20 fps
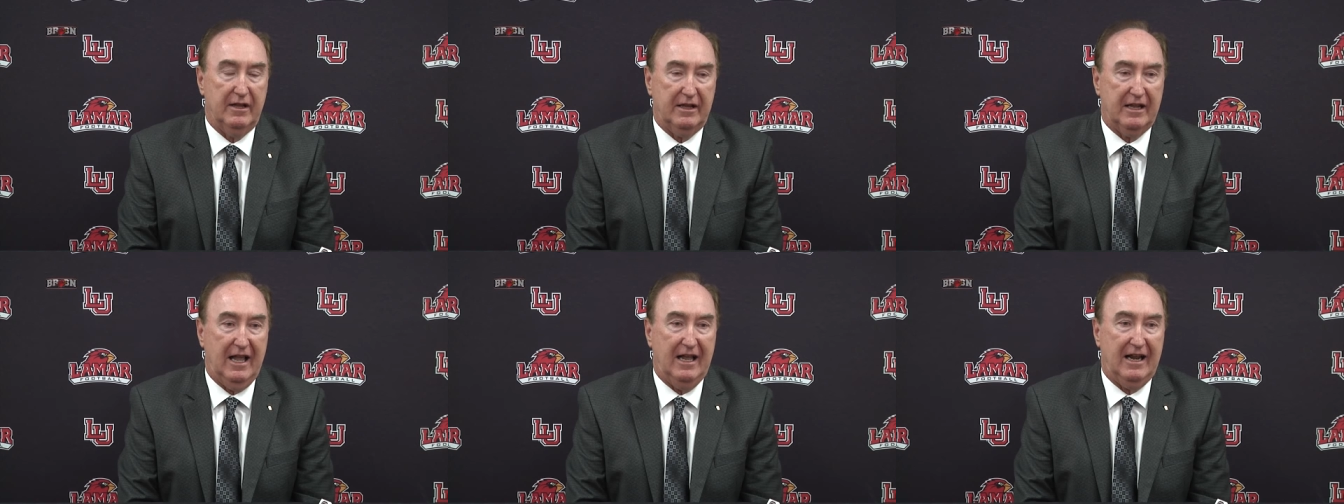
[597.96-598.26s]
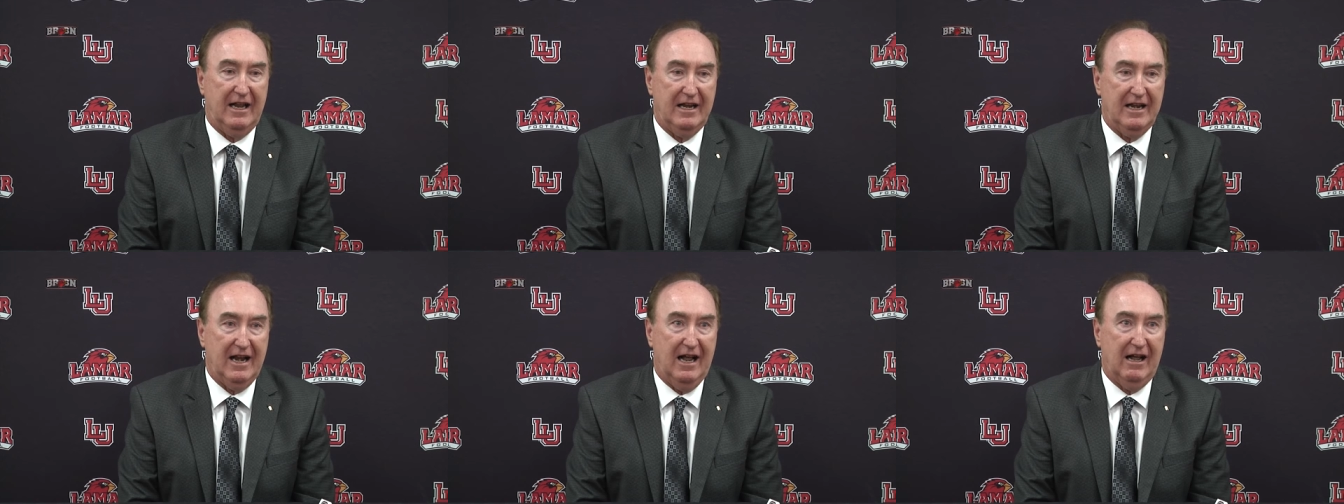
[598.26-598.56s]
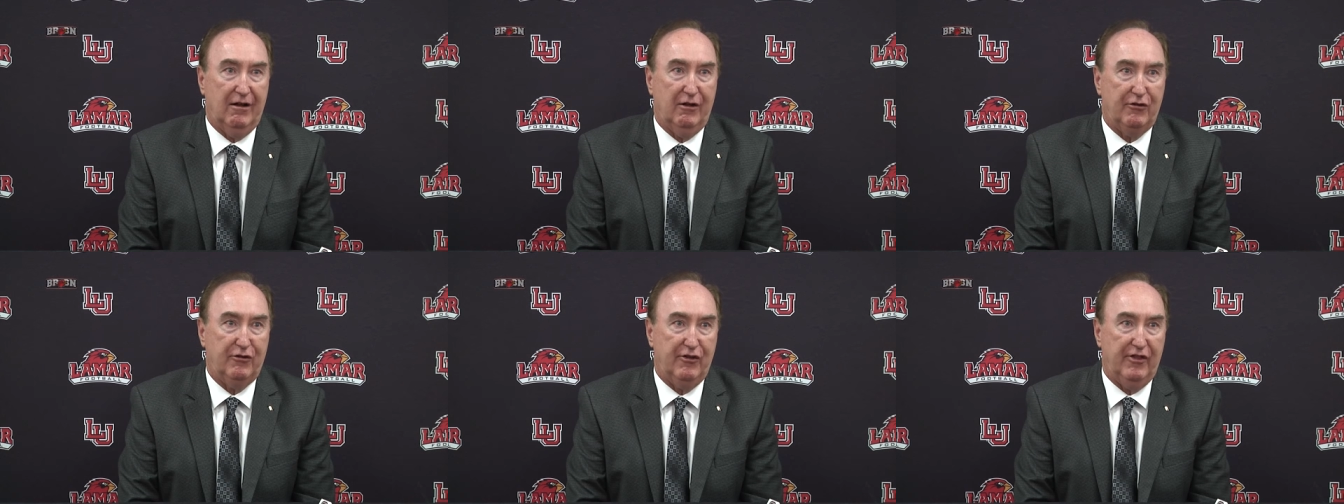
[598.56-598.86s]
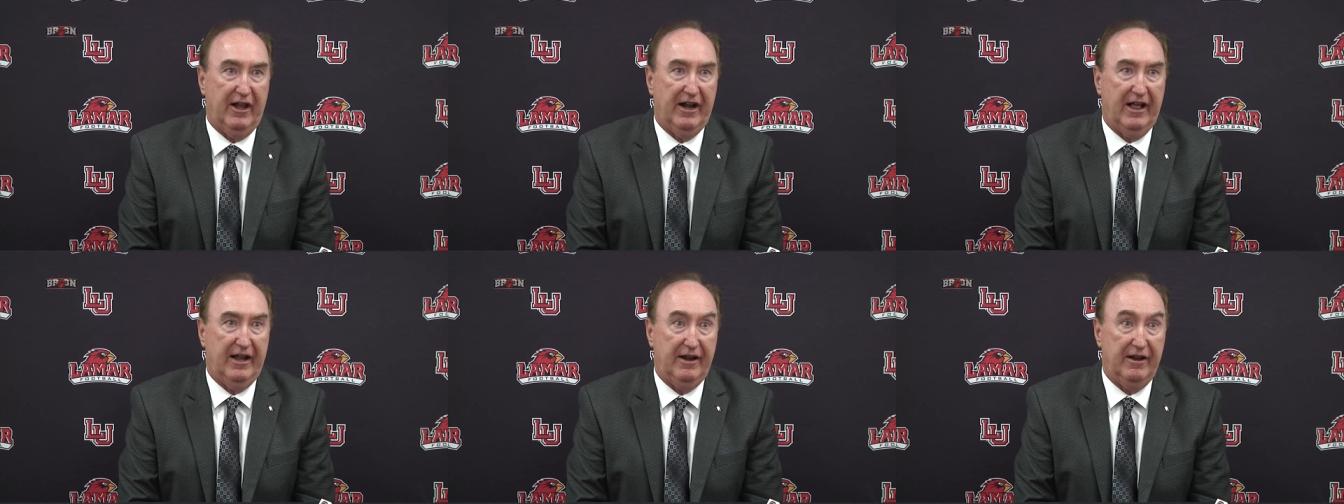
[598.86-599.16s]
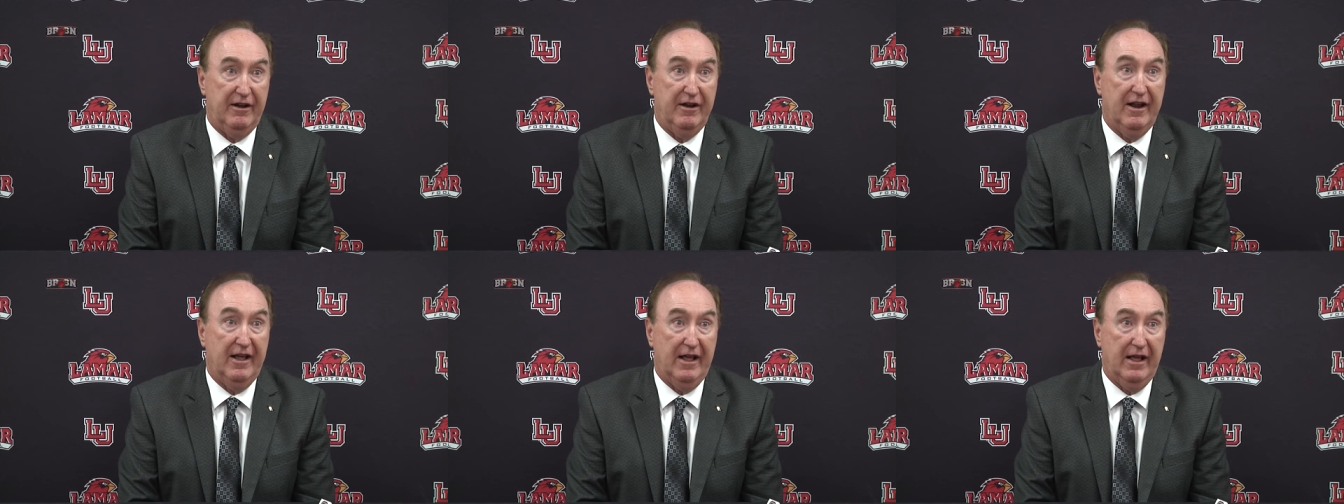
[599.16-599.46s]
getting knowledge that I
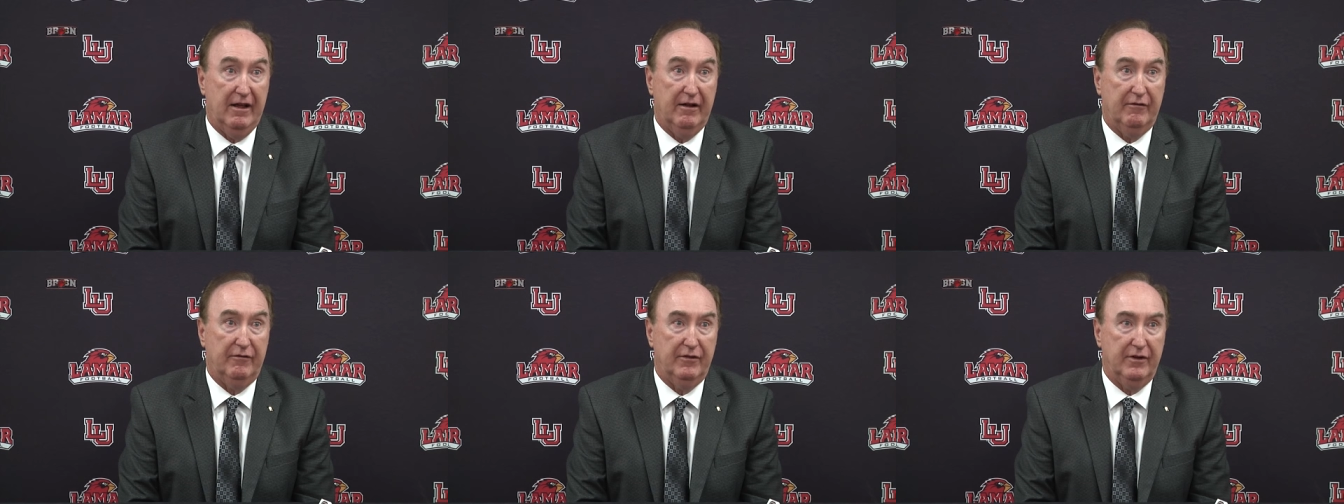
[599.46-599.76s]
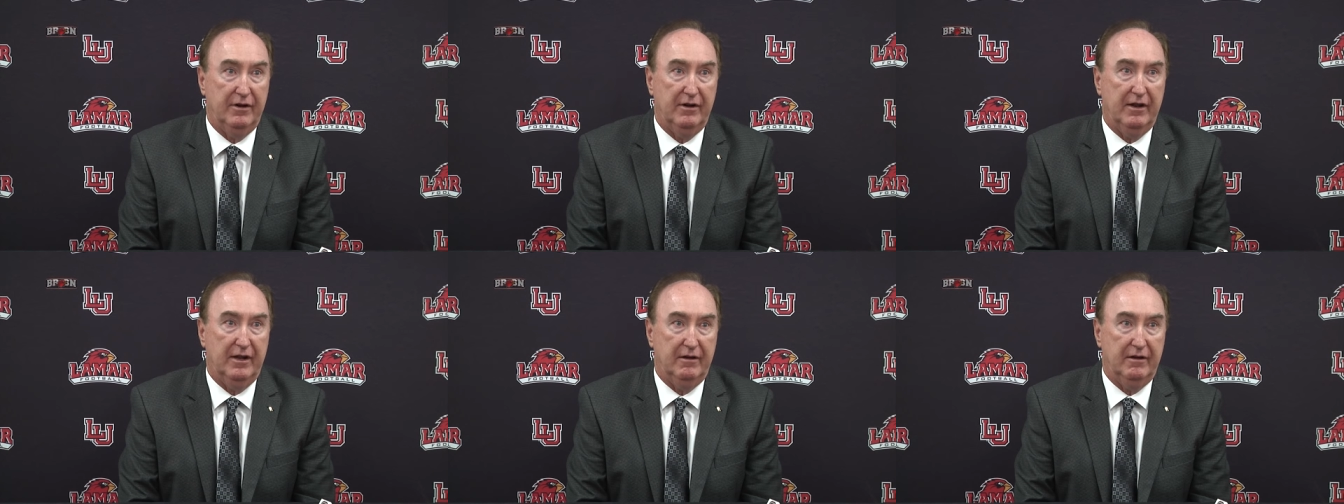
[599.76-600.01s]
didn't have and,